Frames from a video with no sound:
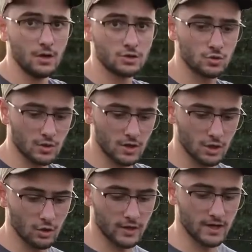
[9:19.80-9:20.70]
So we're gonna
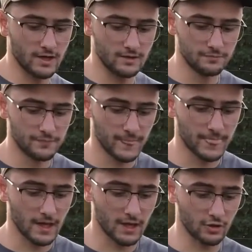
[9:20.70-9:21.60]
go ahead
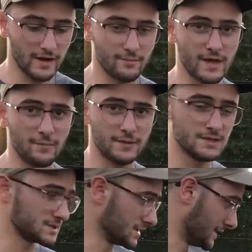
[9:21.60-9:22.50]
and grab that
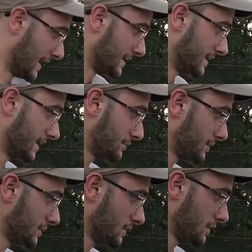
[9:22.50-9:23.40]
piece, line it up.
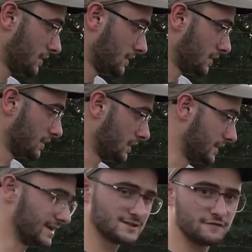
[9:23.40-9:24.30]

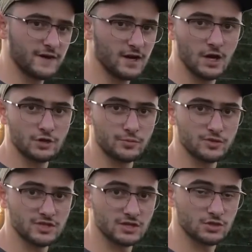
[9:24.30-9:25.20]
It doesn't fit
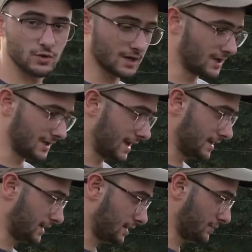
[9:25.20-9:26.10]
100%, so we're gonna line
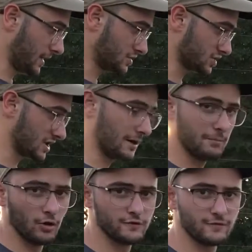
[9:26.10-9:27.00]
it up and just cut
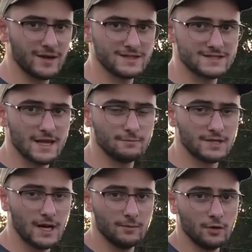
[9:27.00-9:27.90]
both of them at the same
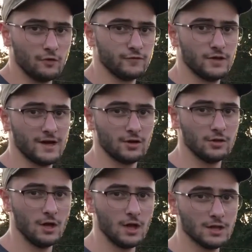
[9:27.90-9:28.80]
time, and hopefully
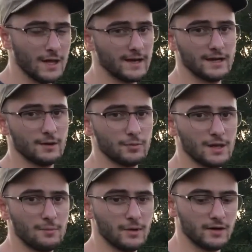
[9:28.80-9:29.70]
that'll line it up a
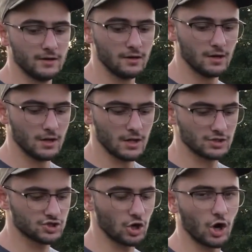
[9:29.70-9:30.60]
lot better.
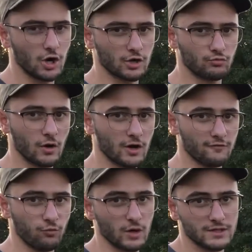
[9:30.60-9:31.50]
It's so hard to run
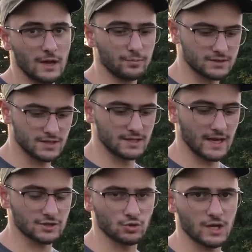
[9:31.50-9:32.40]
off one template to the
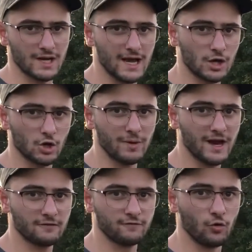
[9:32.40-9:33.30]
next one and kind of go
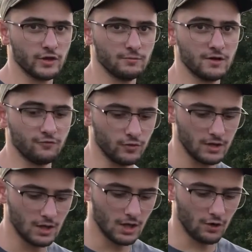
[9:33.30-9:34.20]
back and forth, but if we
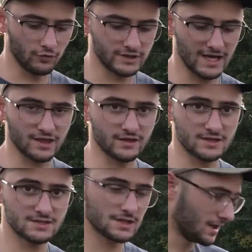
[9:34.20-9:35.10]
take this,